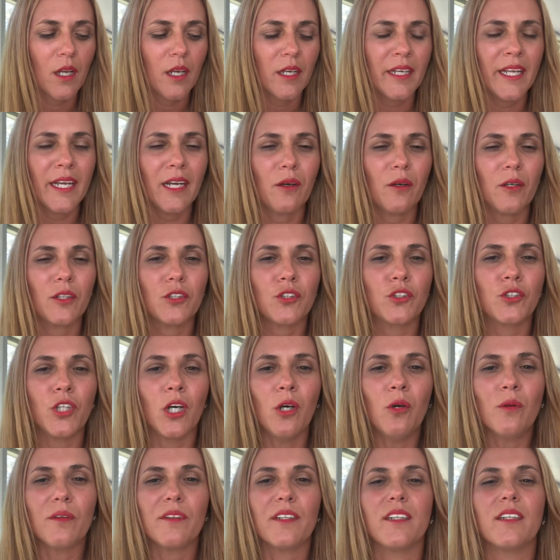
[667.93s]
Now,
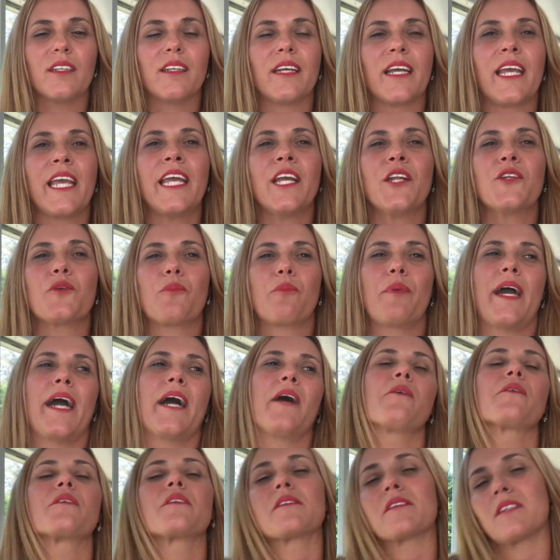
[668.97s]
don't hand your
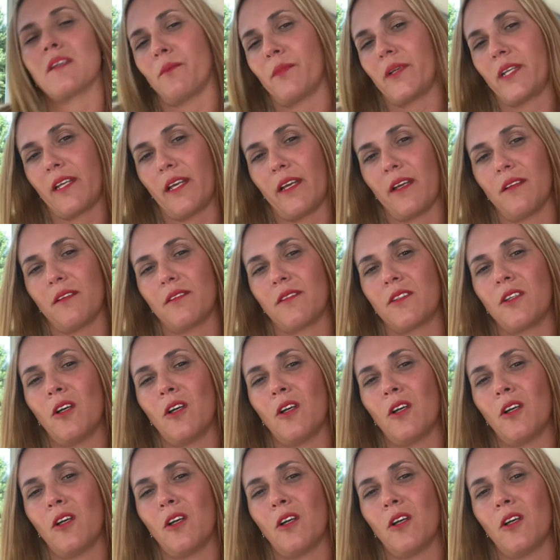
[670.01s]
power to somebody else.